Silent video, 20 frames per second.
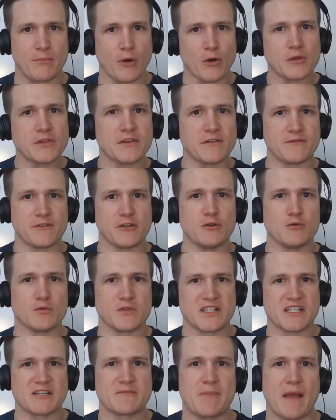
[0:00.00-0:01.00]
Both of you
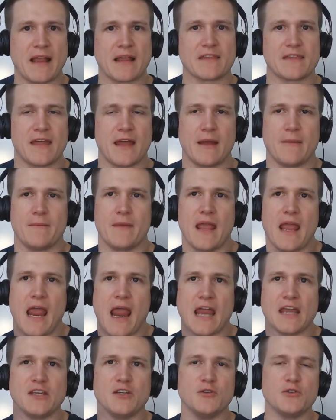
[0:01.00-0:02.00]
respect them,
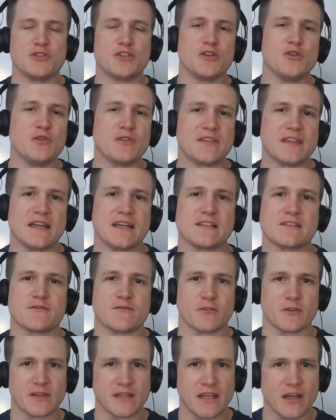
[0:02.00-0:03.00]
and you do things
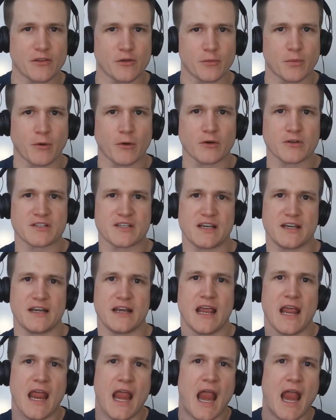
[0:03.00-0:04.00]
for the other person,
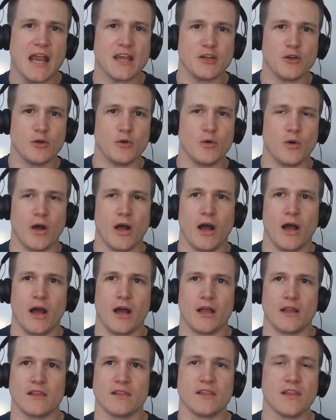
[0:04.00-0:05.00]
and you
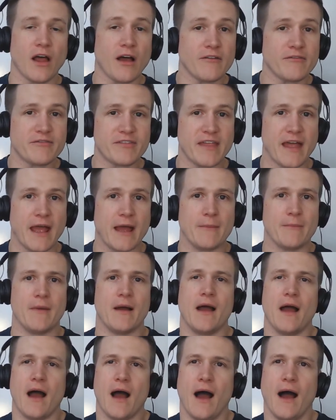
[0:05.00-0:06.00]
love them.
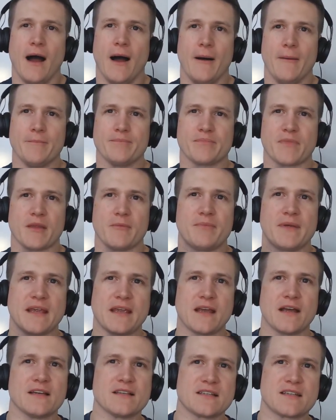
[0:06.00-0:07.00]

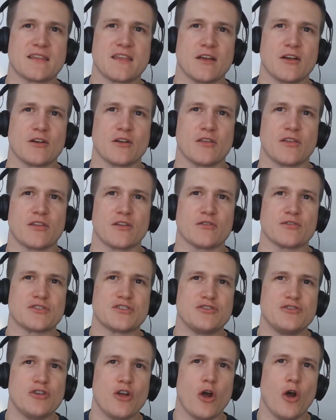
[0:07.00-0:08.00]
Because there's
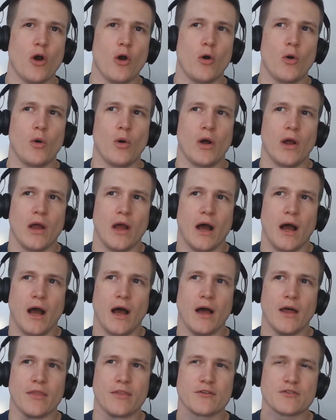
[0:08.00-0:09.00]
none of
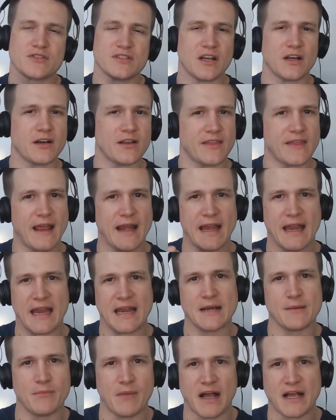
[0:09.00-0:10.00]
that
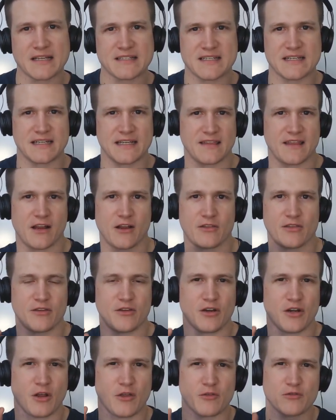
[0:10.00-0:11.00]
animosity there,
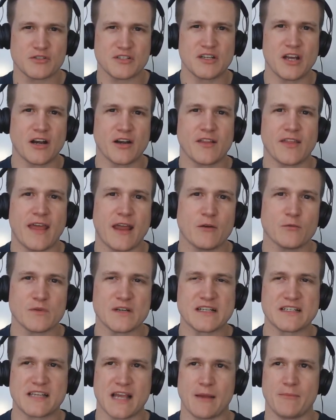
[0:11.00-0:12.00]
you know, there's none of that
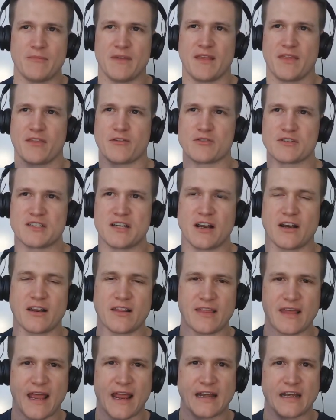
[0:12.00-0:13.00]
resentment, there's none
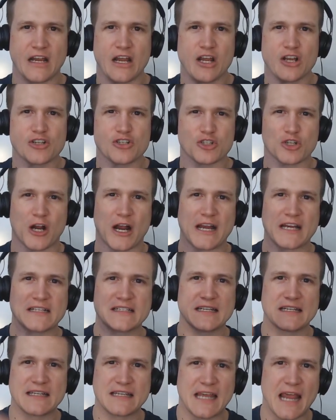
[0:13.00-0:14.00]
of that trying
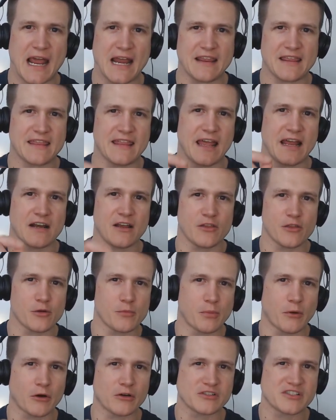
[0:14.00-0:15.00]
to get that other
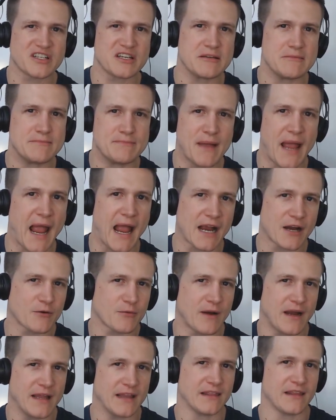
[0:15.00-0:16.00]
person back,
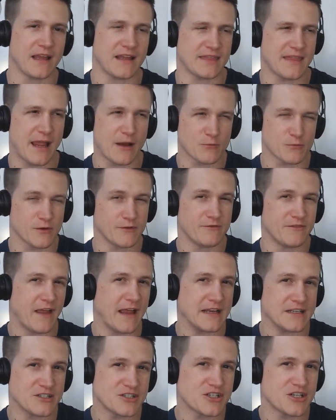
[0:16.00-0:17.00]
right? Like that
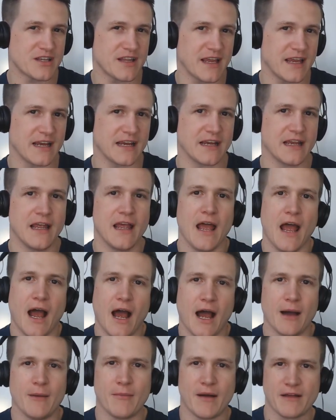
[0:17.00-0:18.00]
revenge thing.
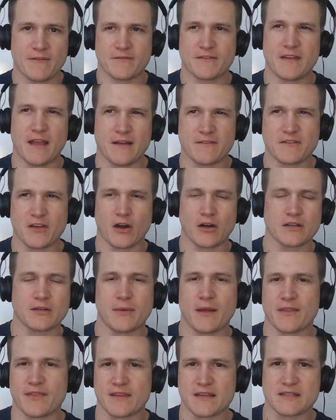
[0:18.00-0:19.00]
I've talked
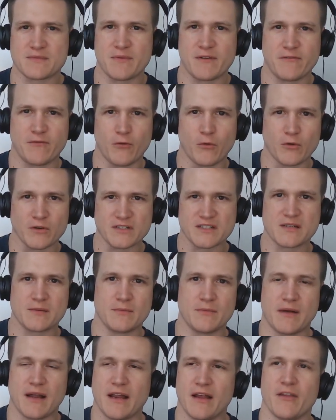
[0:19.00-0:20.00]
about this before in some
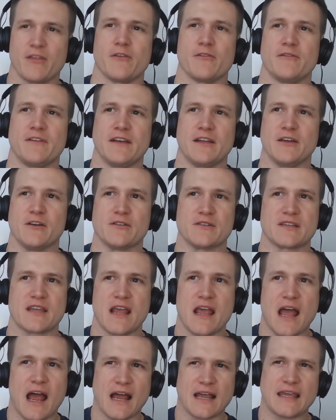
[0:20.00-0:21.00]
of my other videos.
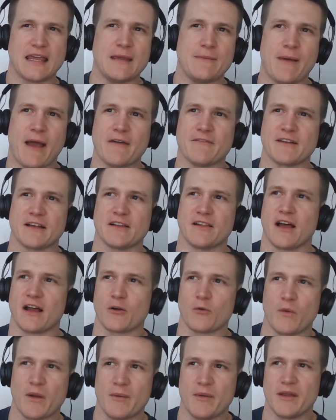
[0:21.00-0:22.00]
I keep having a lot
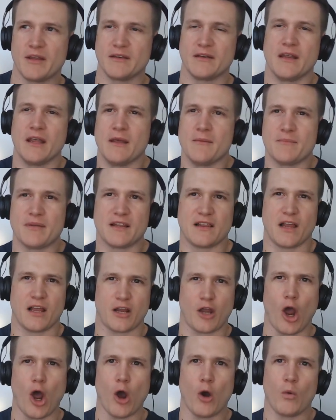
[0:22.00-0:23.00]
of women be
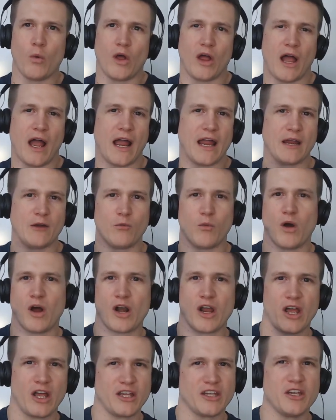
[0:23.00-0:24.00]
like, oh, well, I
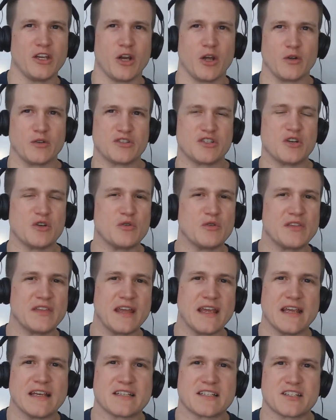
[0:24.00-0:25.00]
want to, you know, do
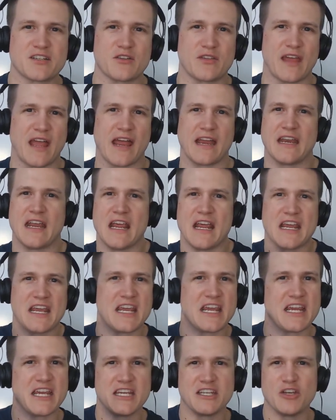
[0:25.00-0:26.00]
this so that
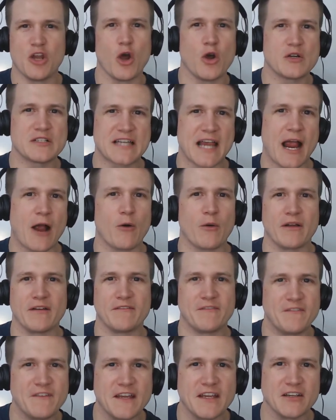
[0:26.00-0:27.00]
he knows how it
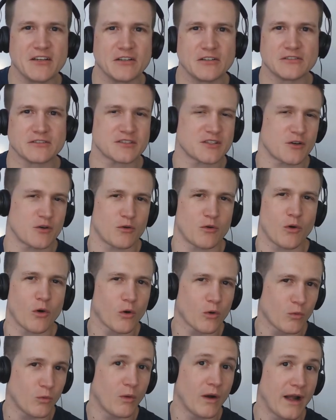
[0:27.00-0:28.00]
feels
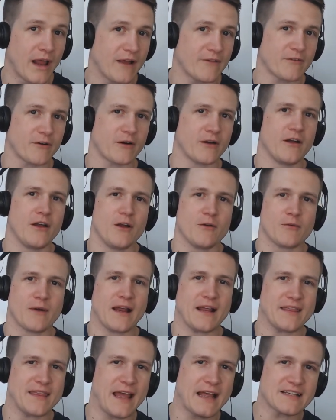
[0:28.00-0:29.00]
or whatever,
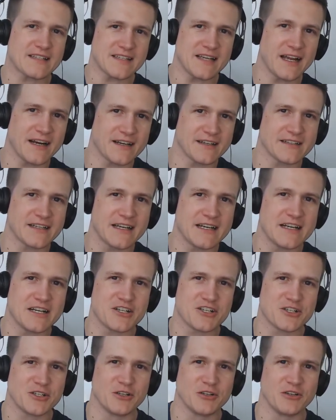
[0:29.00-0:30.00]
right? That's not
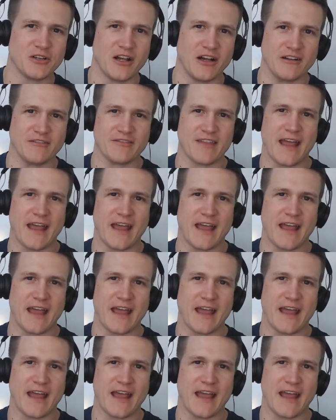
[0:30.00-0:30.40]
unconditional love.